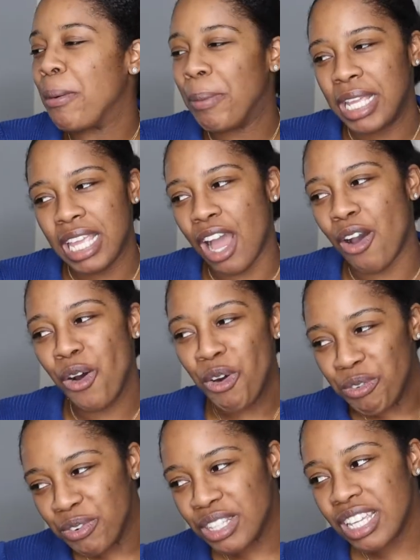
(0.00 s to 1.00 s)
But yeah,
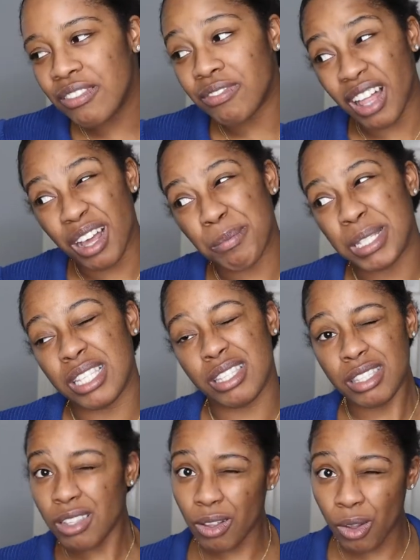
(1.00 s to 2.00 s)
hopefully Vlogmas is
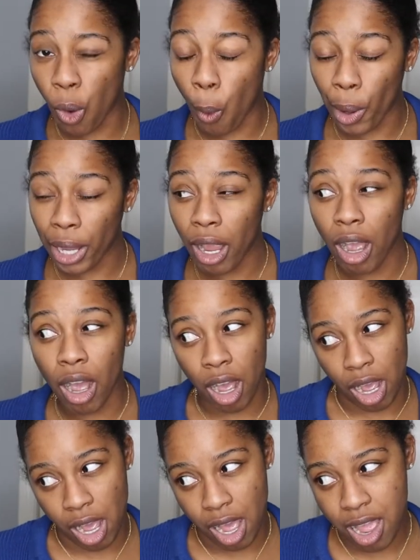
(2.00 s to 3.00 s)
still going
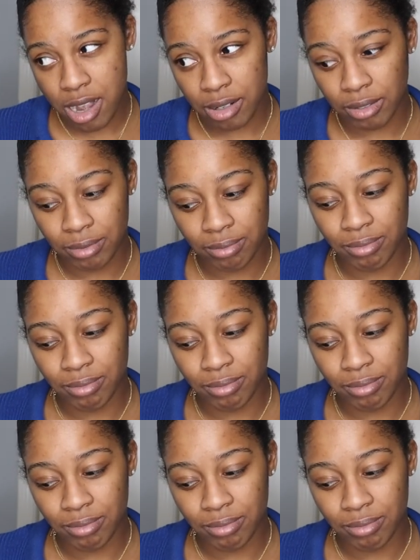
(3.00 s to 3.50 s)
on.